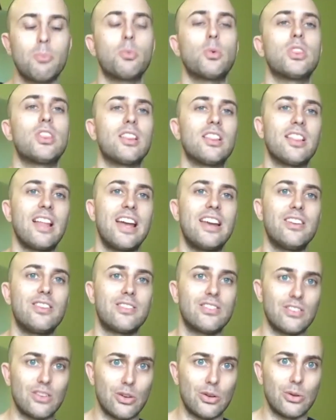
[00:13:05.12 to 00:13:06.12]
up with the
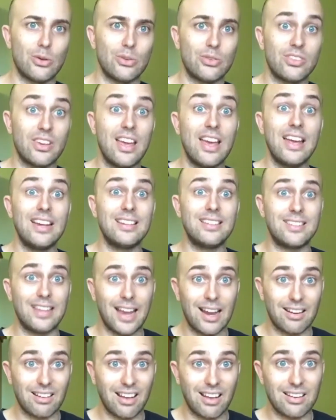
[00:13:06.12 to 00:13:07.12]
latest news
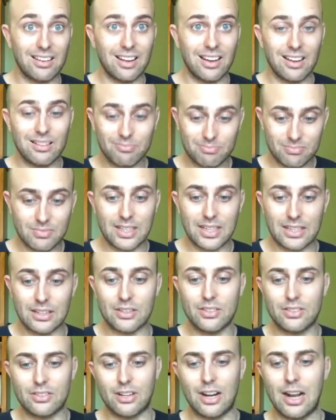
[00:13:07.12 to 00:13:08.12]
down under in
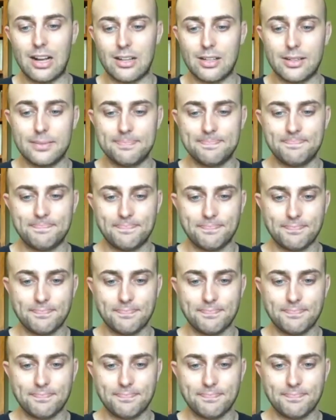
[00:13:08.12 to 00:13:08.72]
Australia.